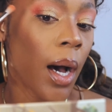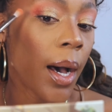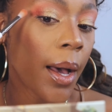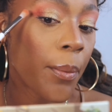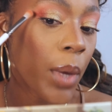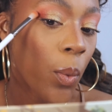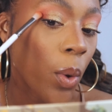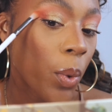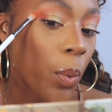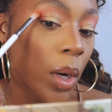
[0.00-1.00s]
um, and
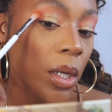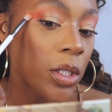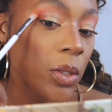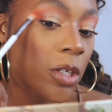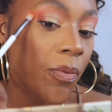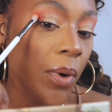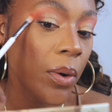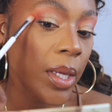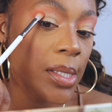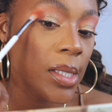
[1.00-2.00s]
what we want to do is
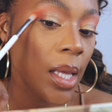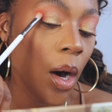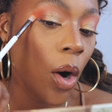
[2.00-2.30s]
focus